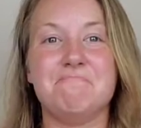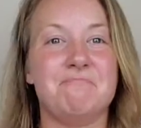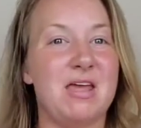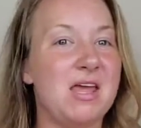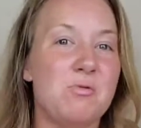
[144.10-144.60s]

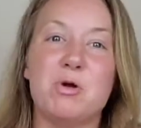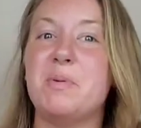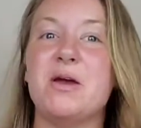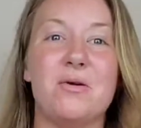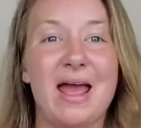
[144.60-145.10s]
he would
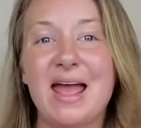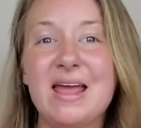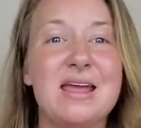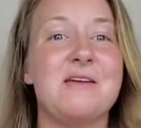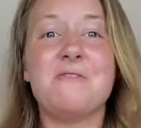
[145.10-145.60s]
be okay
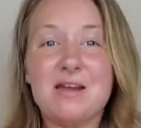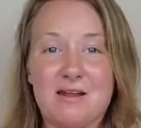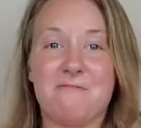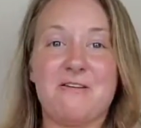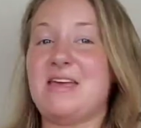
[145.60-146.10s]
even
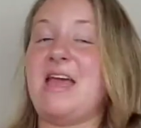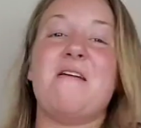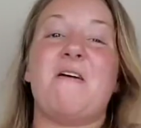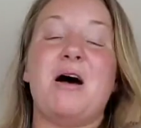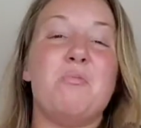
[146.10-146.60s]
if he
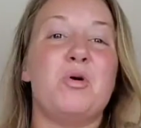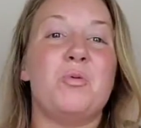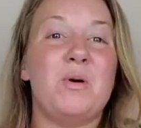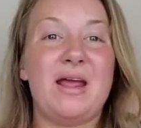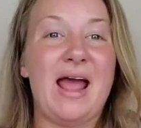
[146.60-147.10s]
gave up
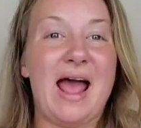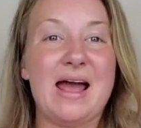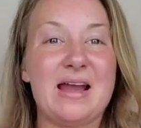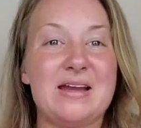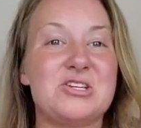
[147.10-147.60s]
what he
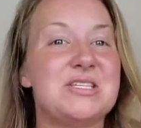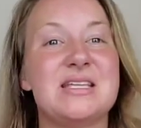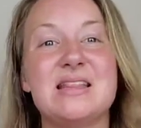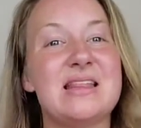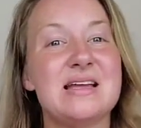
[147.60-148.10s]
had. I just
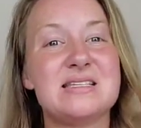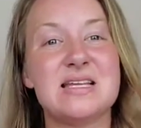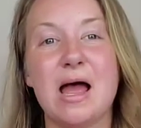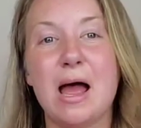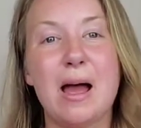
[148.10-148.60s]
think that's
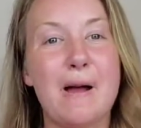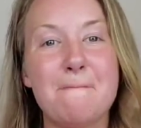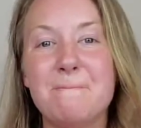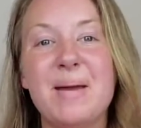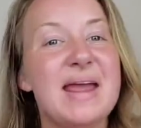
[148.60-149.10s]

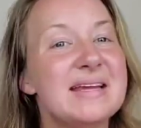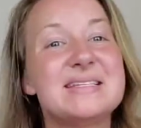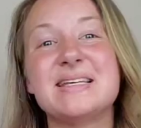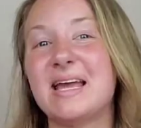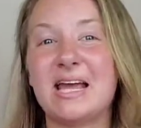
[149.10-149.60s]

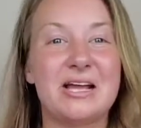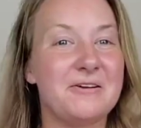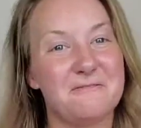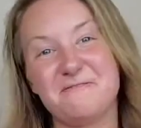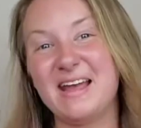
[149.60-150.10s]
amazing
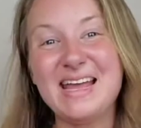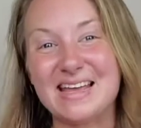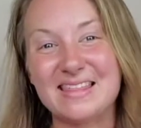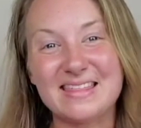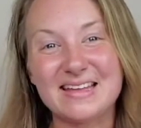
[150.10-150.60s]

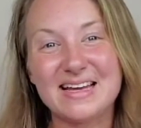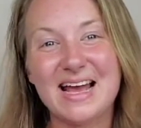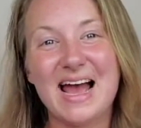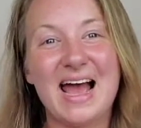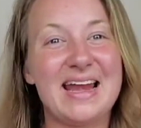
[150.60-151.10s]
faith.
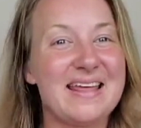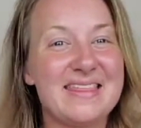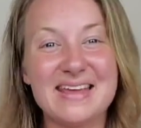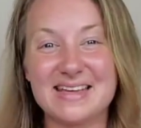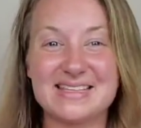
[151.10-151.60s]
And I
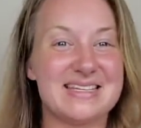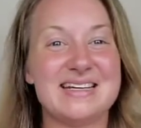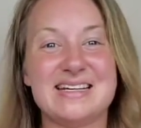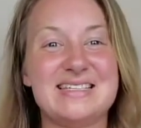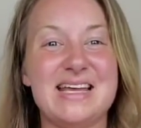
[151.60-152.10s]
think it's an
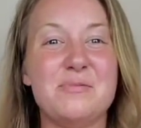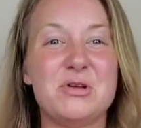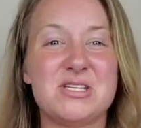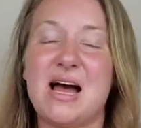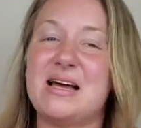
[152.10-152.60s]

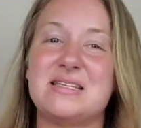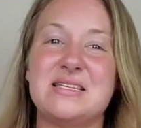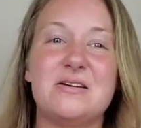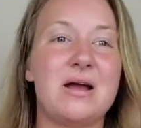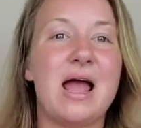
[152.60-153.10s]
example to us.
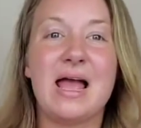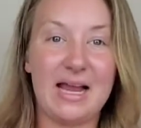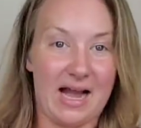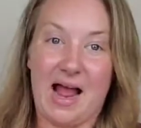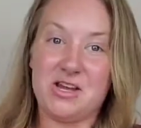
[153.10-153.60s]
Now,
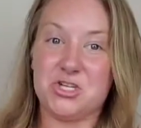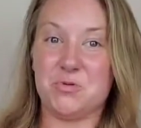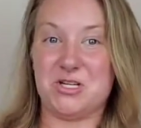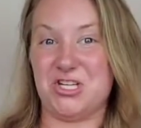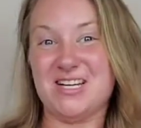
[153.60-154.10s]
can I do
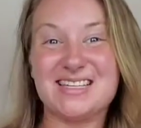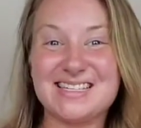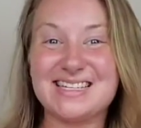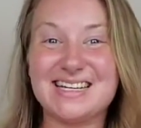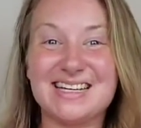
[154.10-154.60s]
what
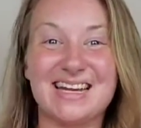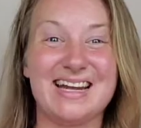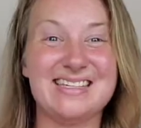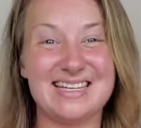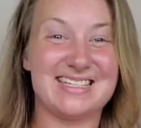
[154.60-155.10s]
Jesus did? Can
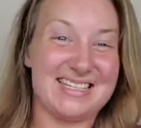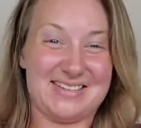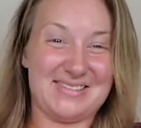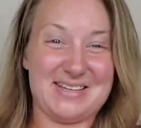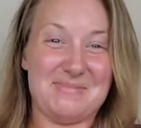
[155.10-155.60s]
I take
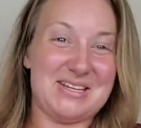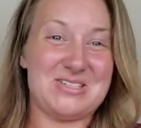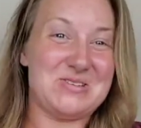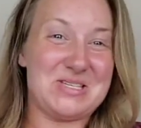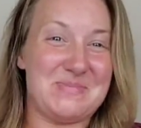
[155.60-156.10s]
something
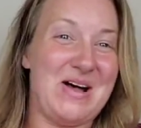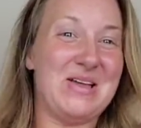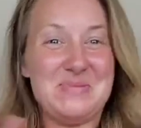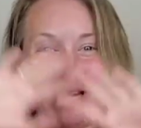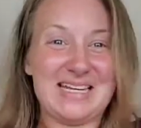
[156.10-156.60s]
so small
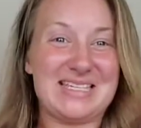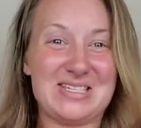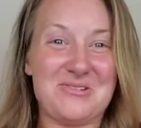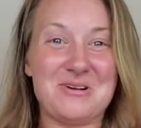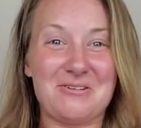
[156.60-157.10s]
and make it
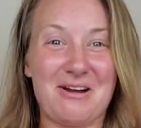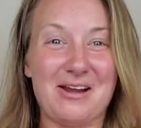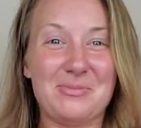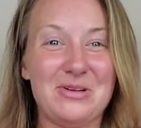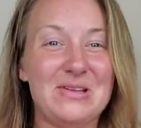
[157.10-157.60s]
so
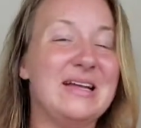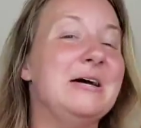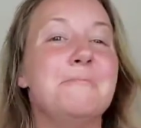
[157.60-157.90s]
incredible?